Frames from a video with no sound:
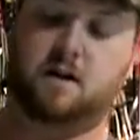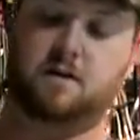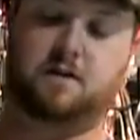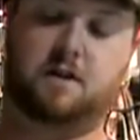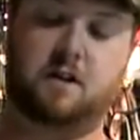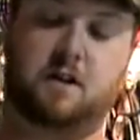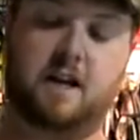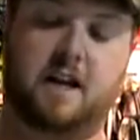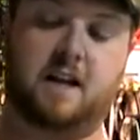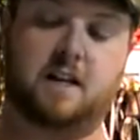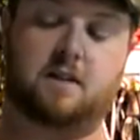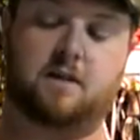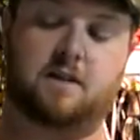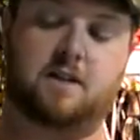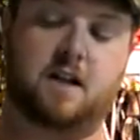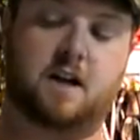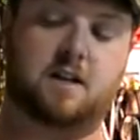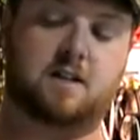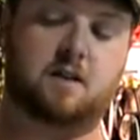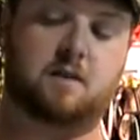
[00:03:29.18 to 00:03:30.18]
the length of the
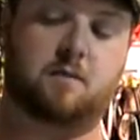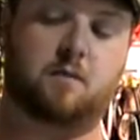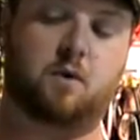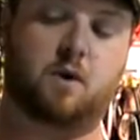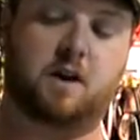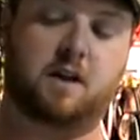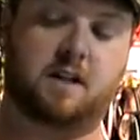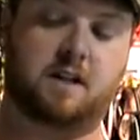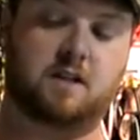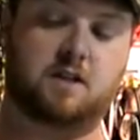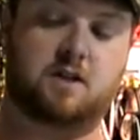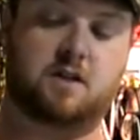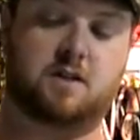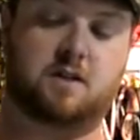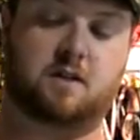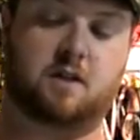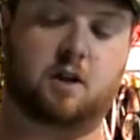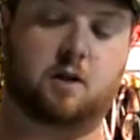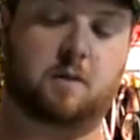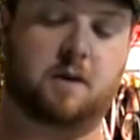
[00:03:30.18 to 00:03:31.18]
tungsten point is
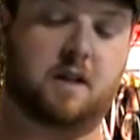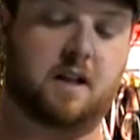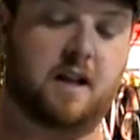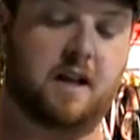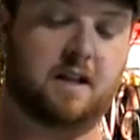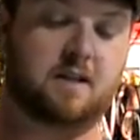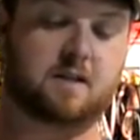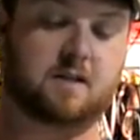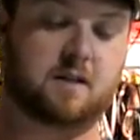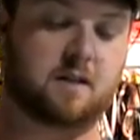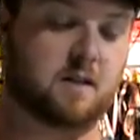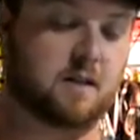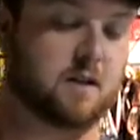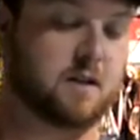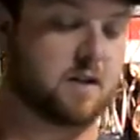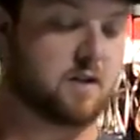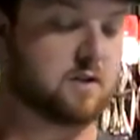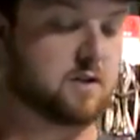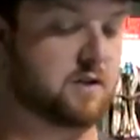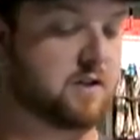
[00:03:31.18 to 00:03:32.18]
just a little bit less.
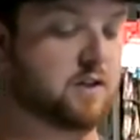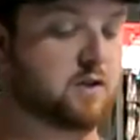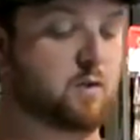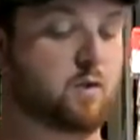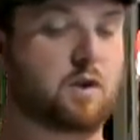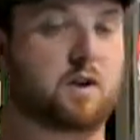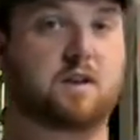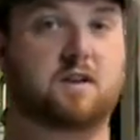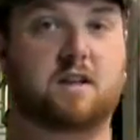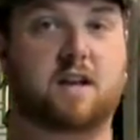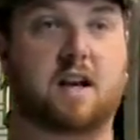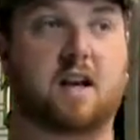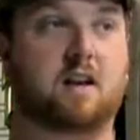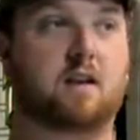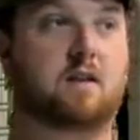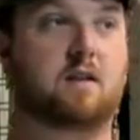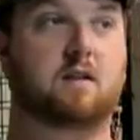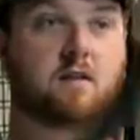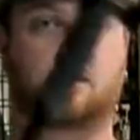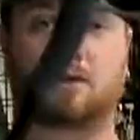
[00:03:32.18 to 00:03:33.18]
So these were
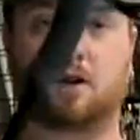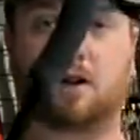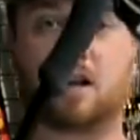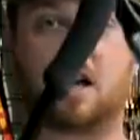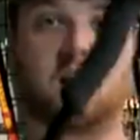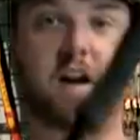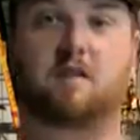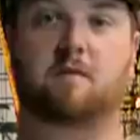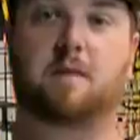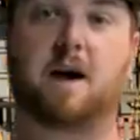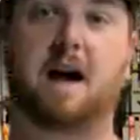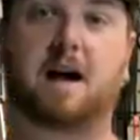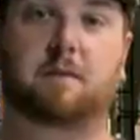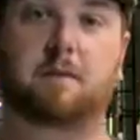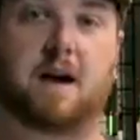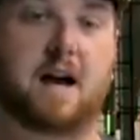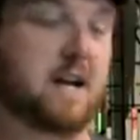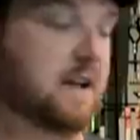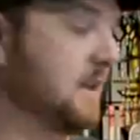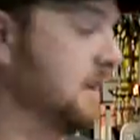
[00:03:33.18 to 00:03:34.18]
designed for a lot of
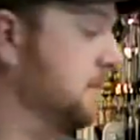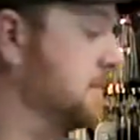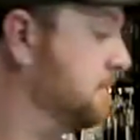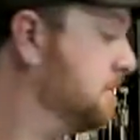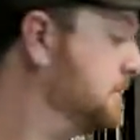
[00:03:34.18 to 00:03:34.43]
backpacking.